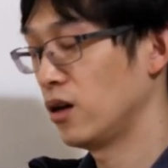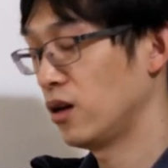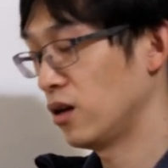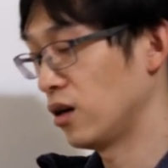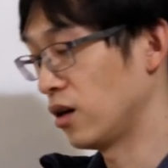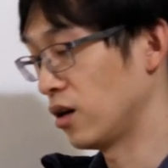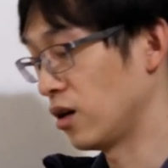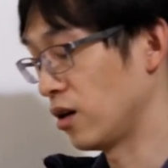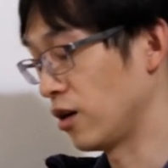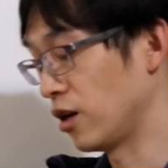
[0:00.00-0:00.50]

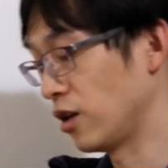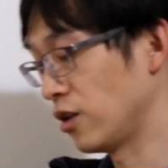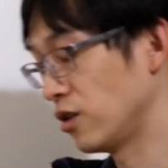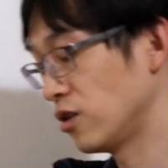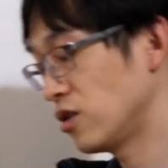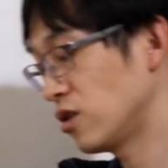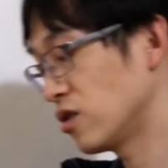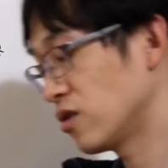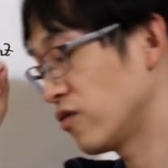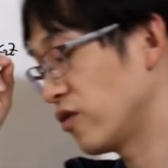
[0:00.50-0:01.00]
And
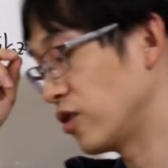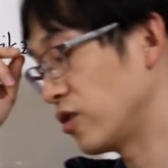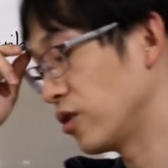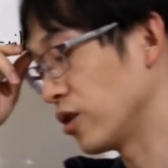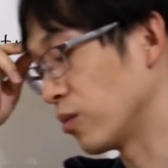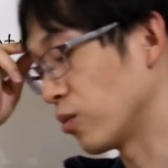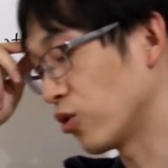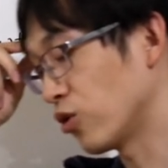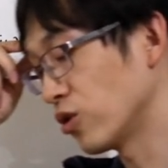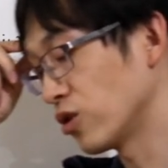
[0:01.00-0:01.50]
this is
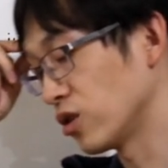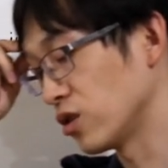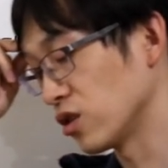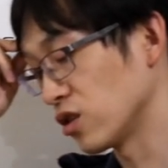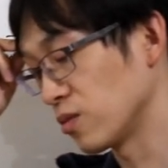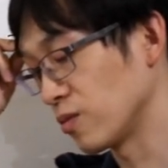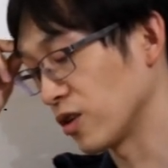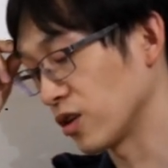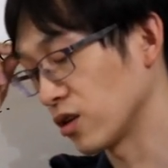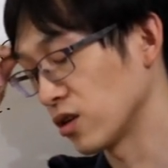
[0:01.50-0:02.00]
very important,
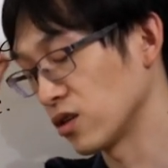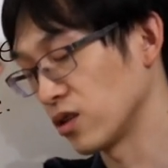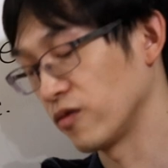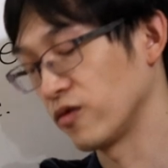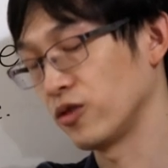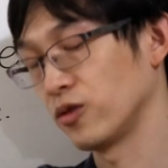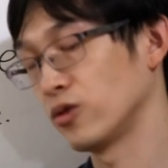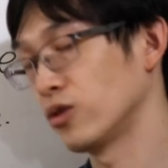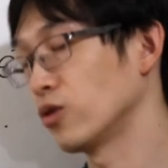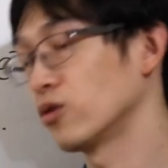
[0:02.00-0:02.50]
is because
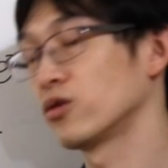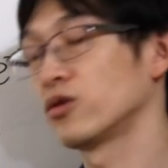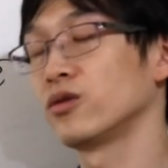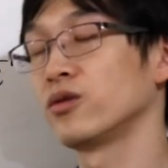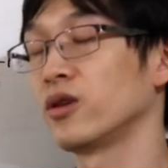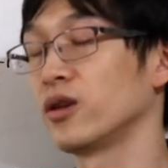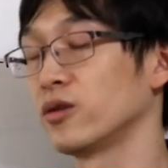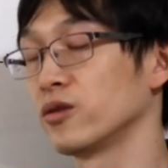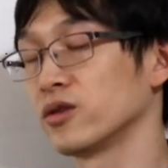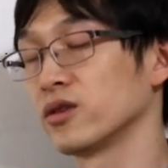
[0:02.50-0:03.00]
if you don't
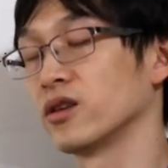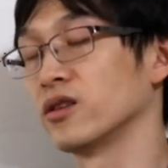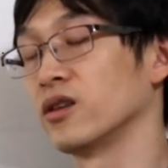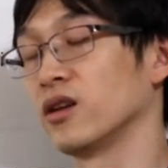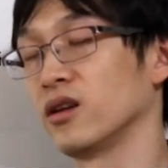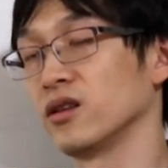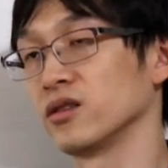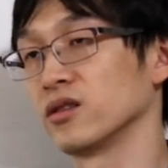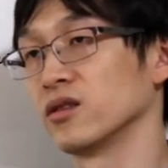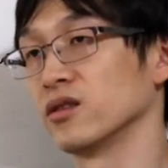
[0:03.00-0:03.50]
do those
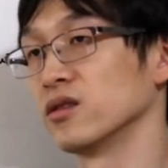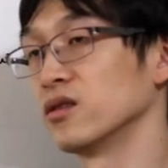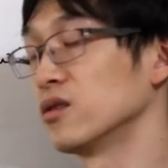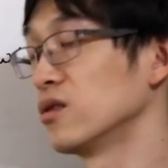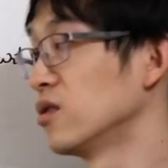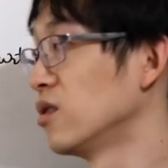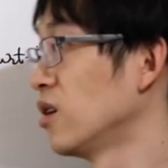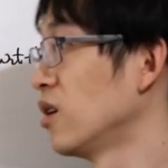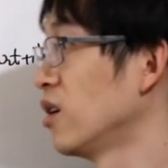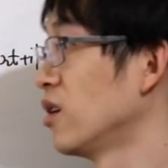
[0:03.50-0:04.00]

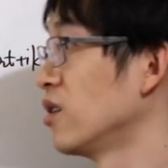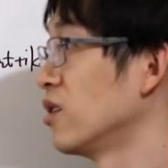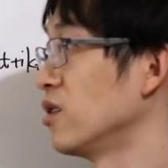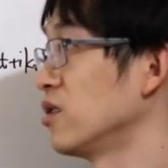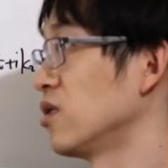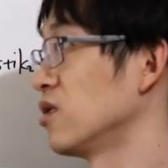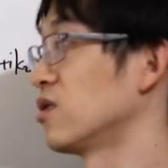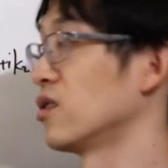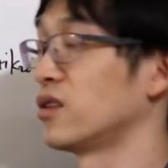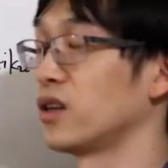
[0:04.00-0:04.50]
analysis,
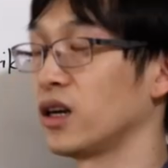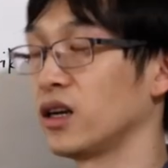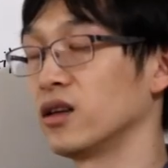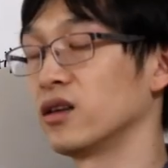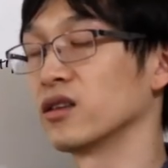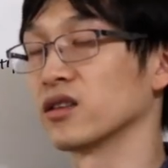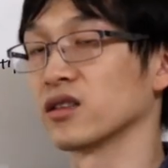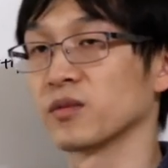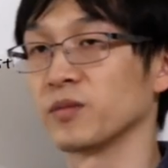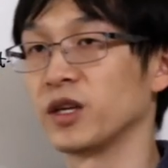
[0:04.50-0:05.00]
this is a
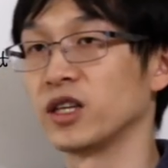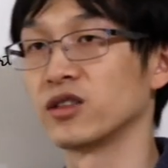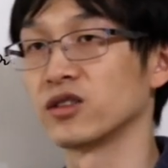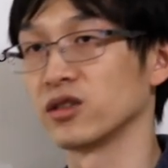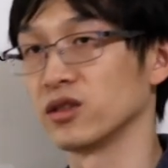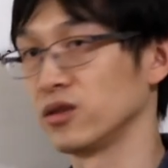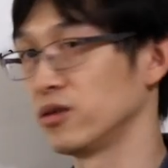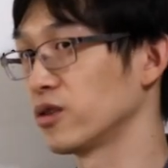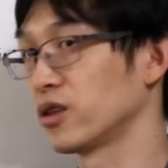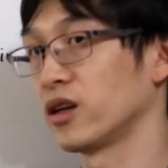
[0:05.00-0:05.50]
Taylor
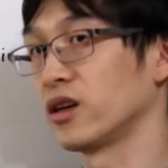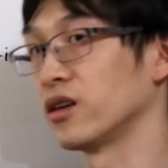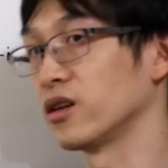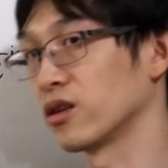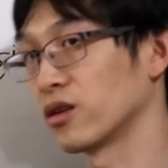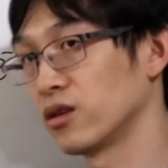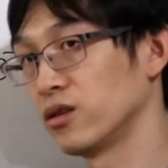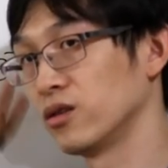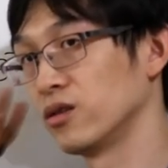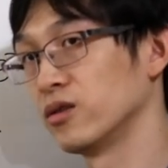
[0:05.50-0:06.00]
expansion. You can
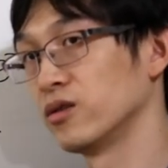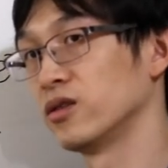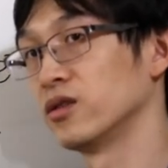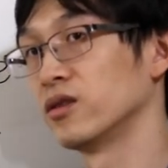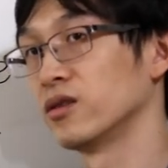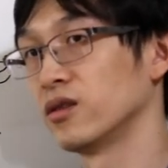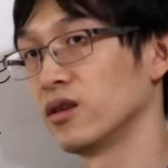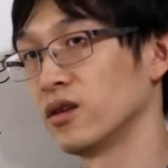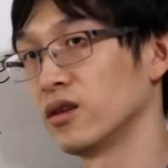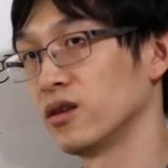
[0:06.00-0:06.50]
include
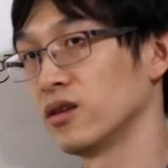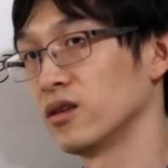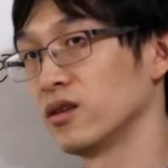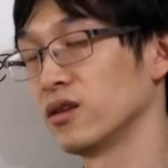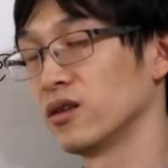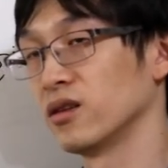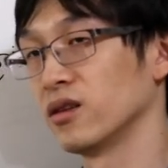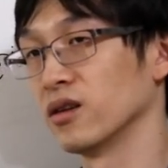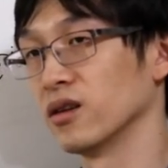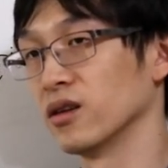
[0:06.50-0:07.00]

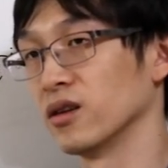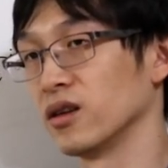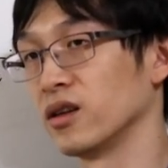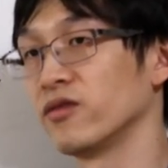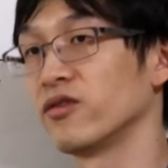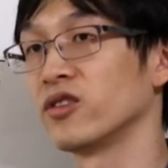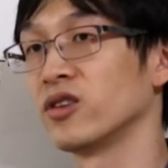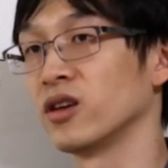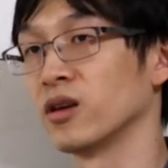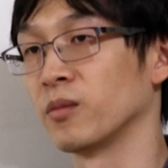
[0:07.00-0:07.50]

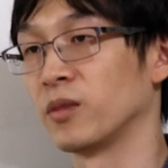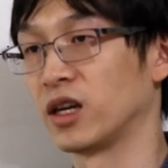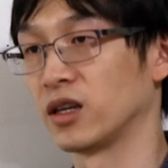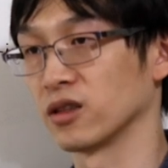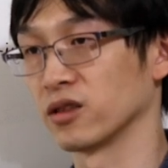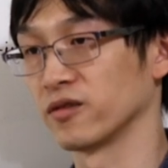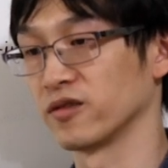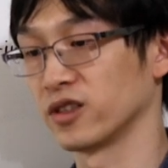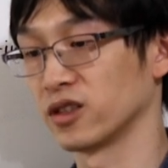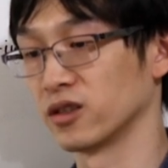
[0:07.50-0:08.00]
infinite
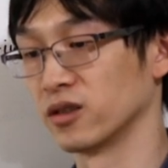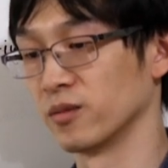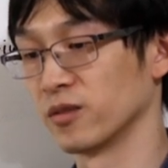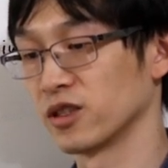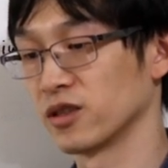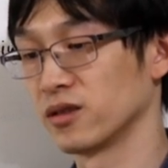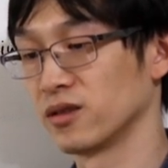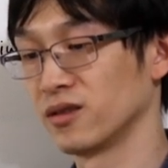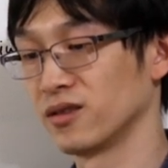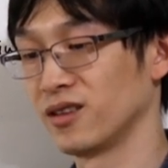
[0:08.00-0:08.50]
amount of
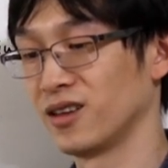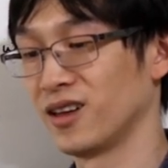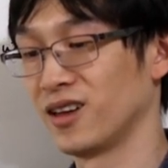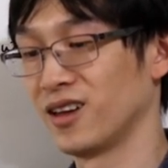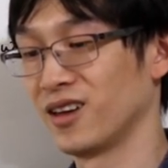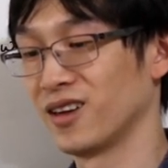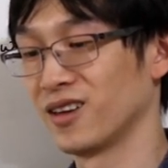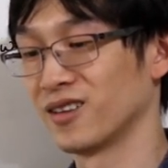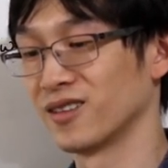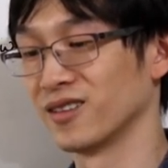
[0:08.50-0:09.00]
terms,
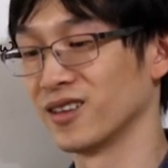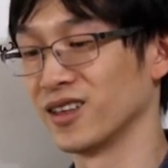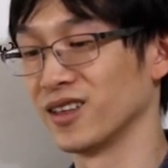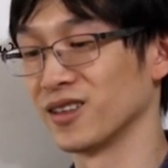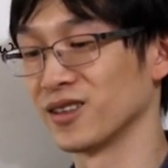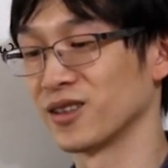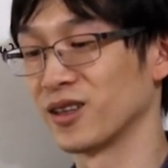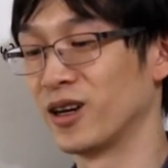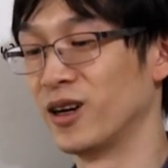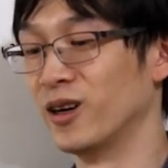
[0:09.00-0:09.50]

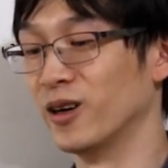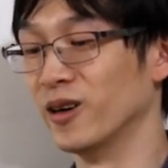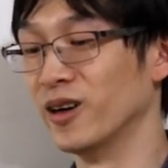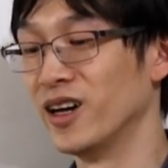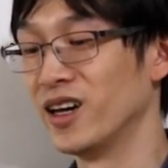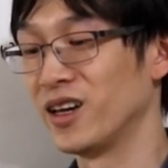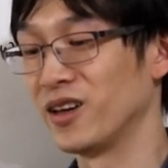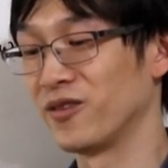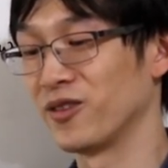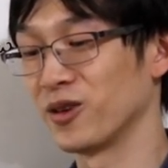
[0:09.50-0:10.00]
right? So
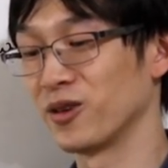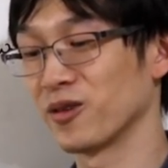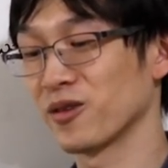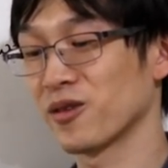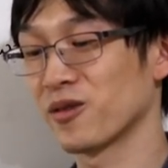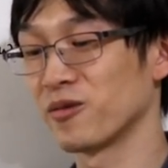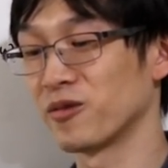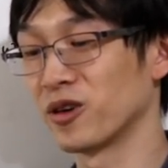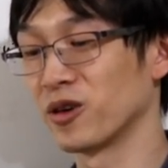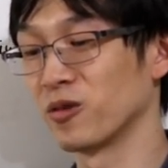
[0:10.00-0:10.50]
if you don't
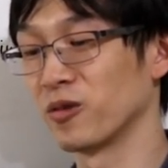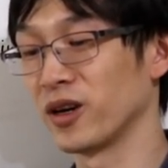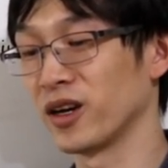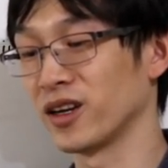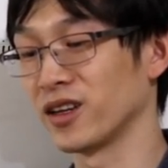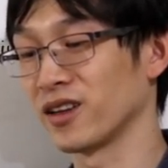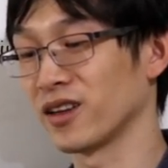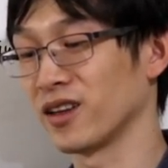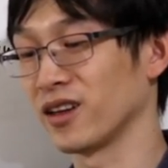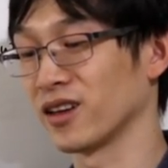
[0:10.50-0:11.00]
throw away
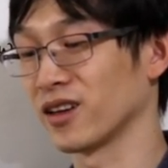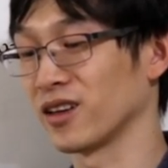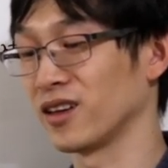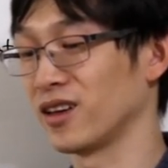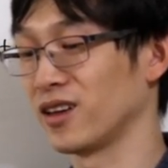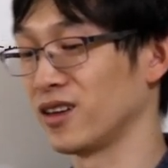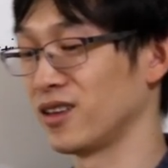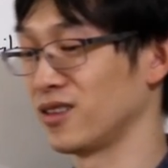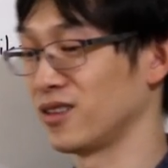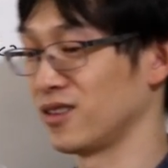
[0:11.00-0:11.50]
anything,
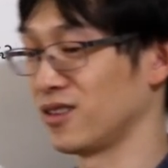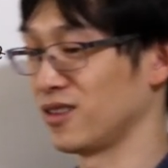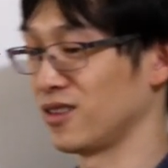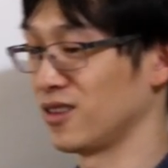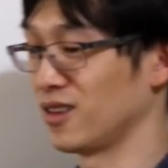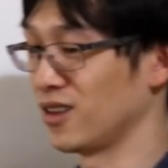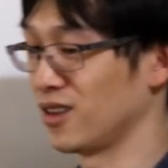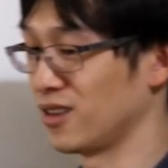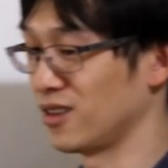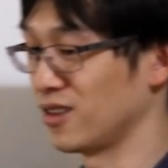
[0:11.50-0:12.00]

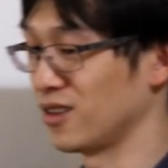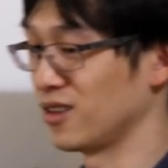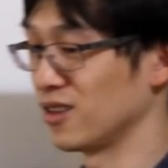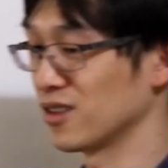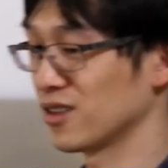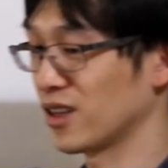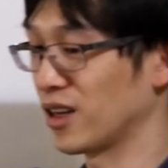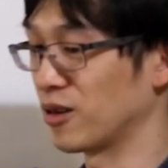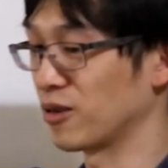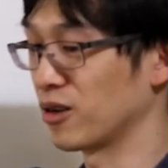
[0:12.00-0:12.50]
then
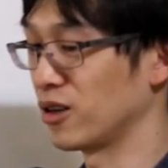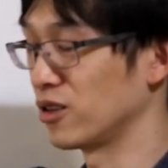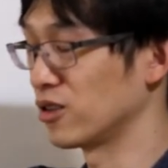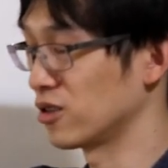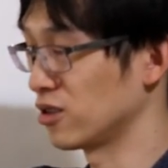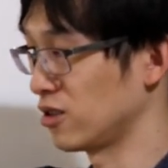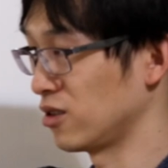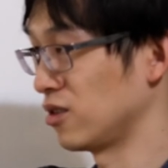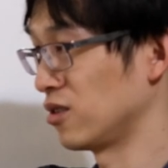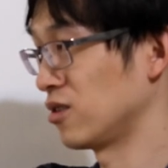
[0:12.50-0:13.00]
this
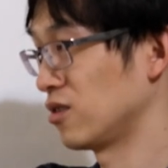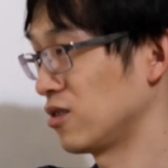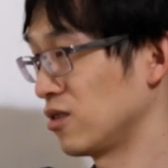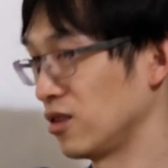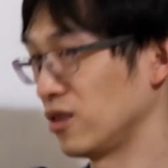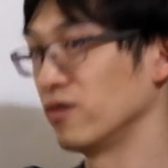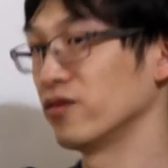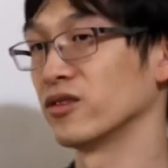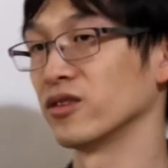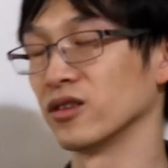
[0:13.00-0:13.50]
calculation is
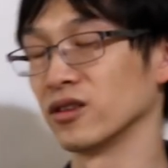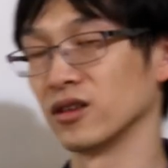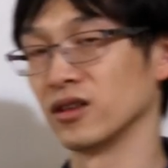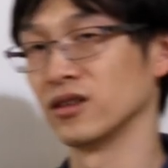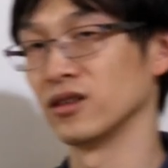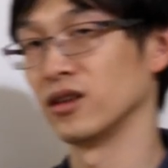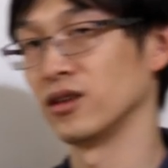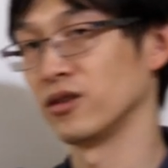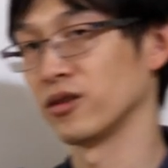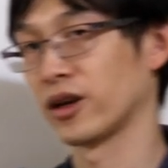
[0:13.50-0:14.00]
infinite,
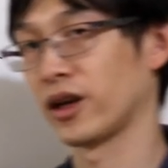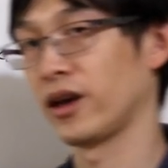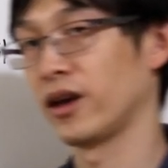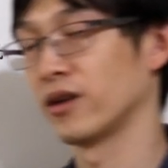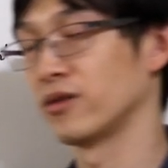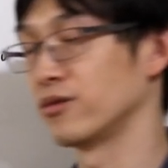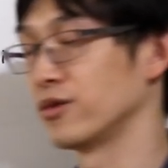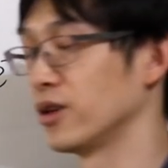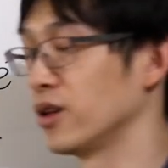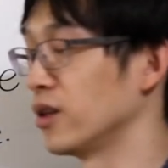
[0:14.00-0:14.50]
and then you
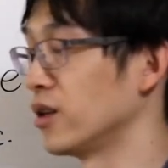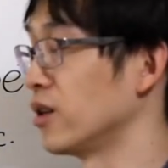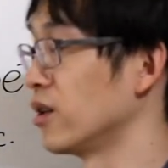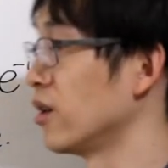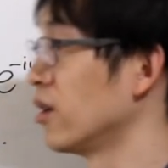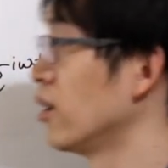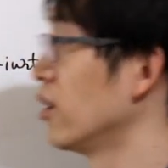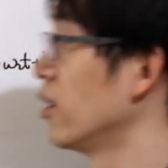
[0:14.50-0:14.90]
can't really